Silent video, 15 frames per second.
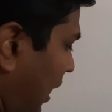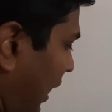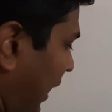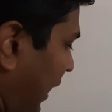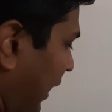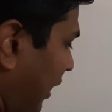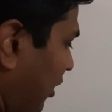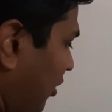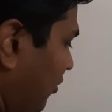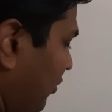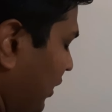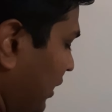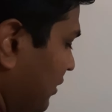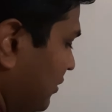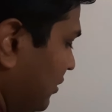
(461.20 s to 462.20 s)
angle of
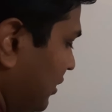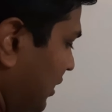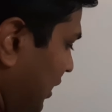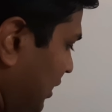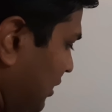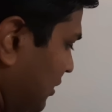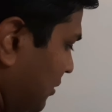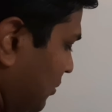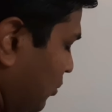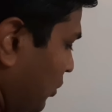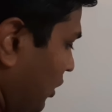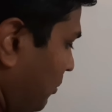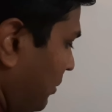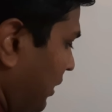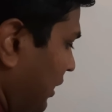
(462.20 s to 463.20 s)
incident
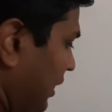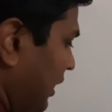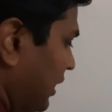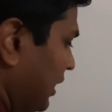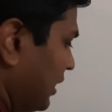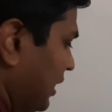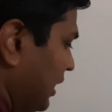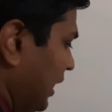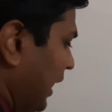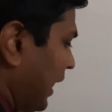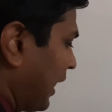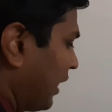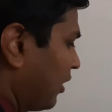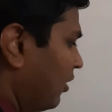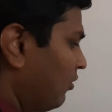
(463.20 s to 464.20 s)
will be greater than
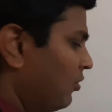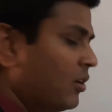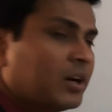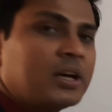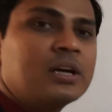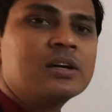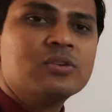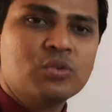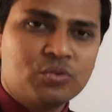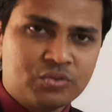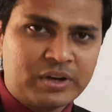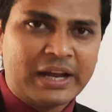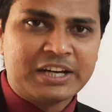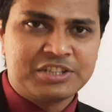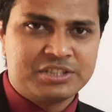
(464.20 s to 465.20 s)
angle of
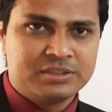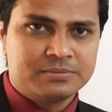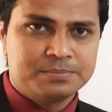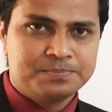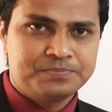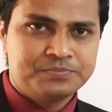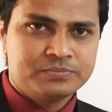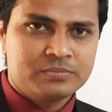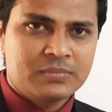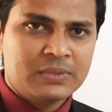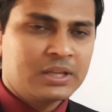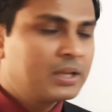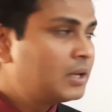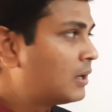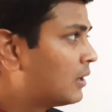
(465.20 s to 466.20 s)
refraction.
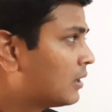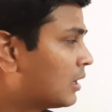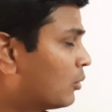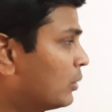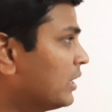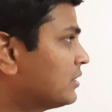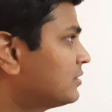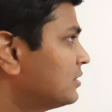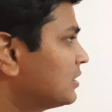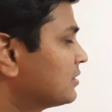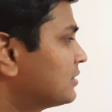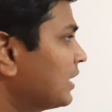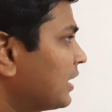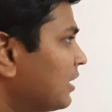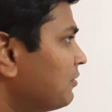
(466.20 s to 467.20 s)
Now let's see the
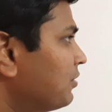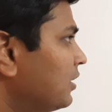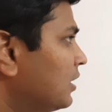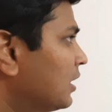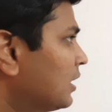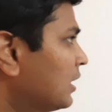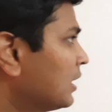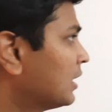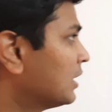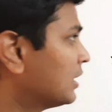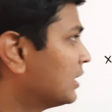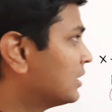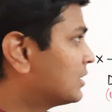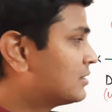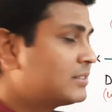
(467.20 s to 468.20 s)
second figure.
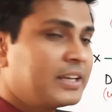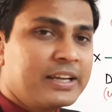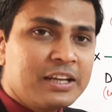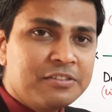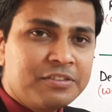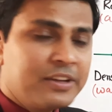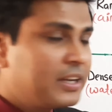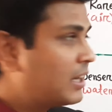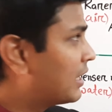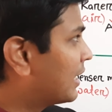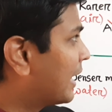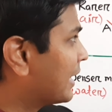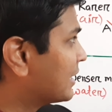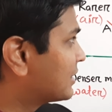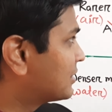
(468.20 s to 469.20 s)
In that second figure,
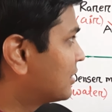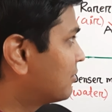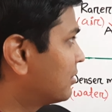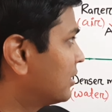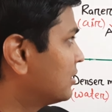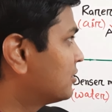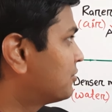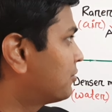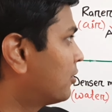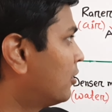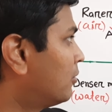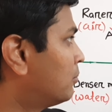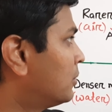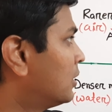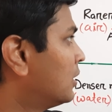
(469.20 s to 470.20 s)
light travels
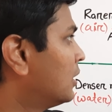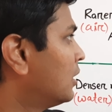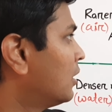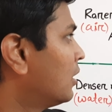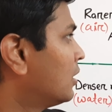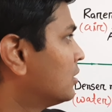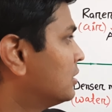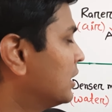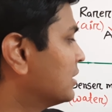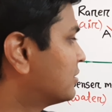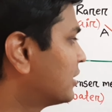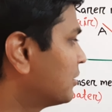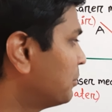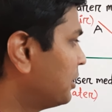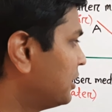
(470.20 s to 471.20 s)
from
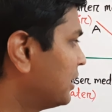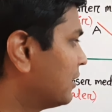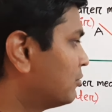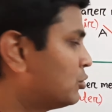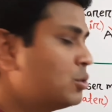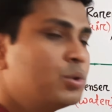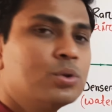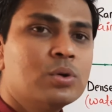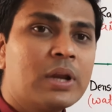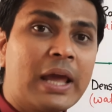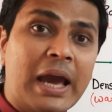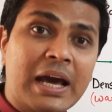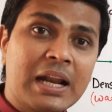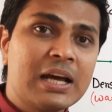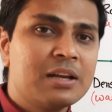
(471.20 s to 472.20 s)
denser medium to
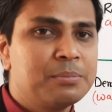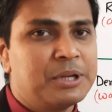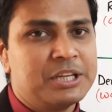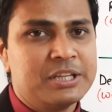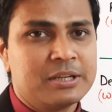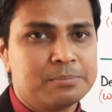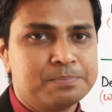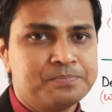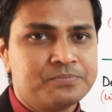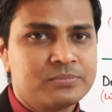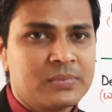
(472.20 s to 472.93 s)
rarer medium.